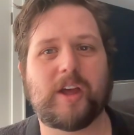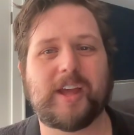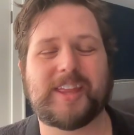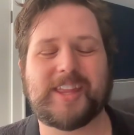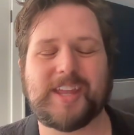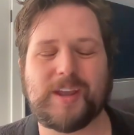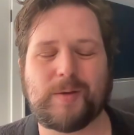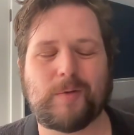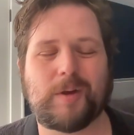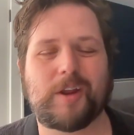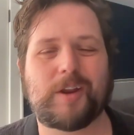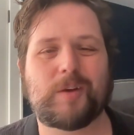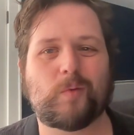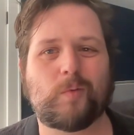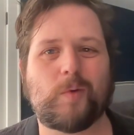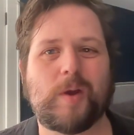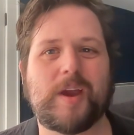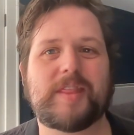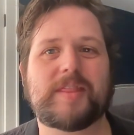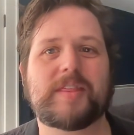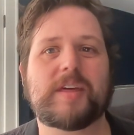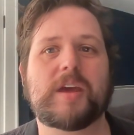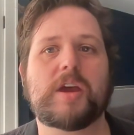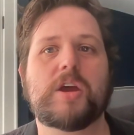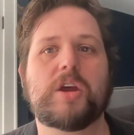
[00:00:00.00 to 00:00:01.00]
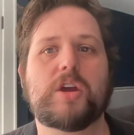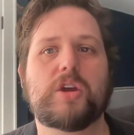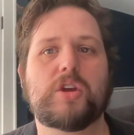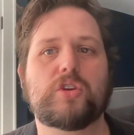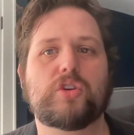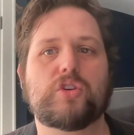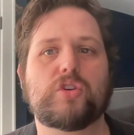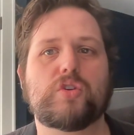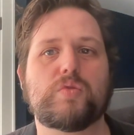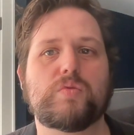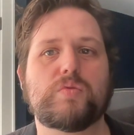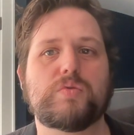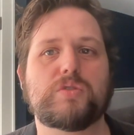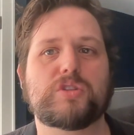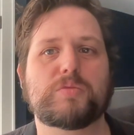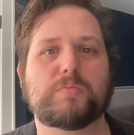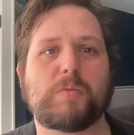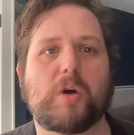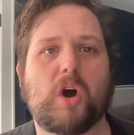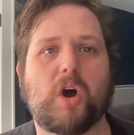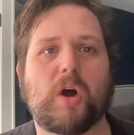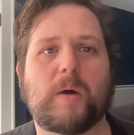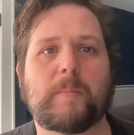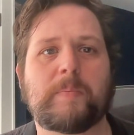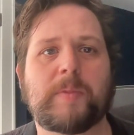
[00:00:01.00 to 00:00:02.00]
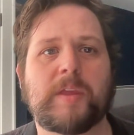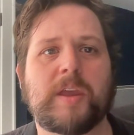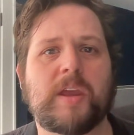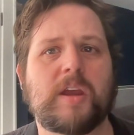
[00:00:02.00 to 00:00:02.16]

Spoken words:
and they went with too small.